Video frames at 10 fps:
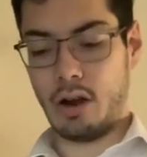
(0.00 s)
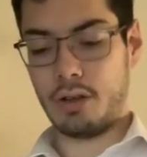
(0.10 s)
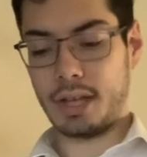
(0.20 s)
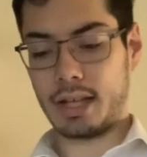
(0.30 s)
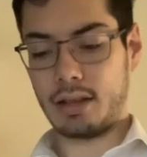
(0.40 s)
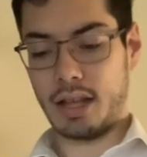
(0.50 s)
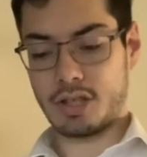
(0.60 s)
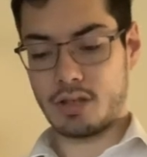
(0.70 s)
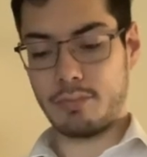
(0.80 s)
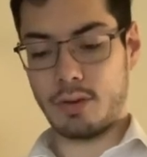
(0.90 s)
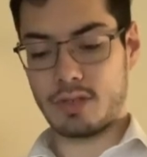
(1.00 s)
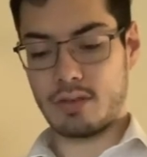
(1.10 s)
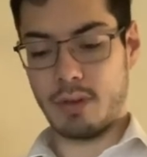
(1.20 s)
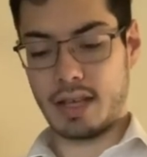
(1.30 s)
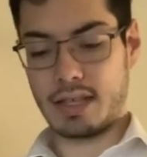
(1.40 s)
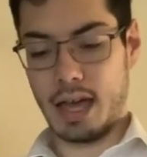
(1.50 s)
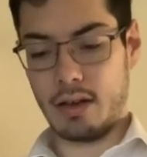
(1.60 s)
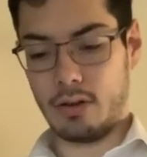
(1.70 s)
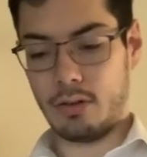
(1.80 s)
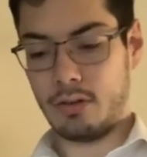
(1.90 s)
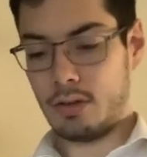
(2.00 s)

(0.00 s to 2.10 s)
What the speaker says: online collection posted by Gale,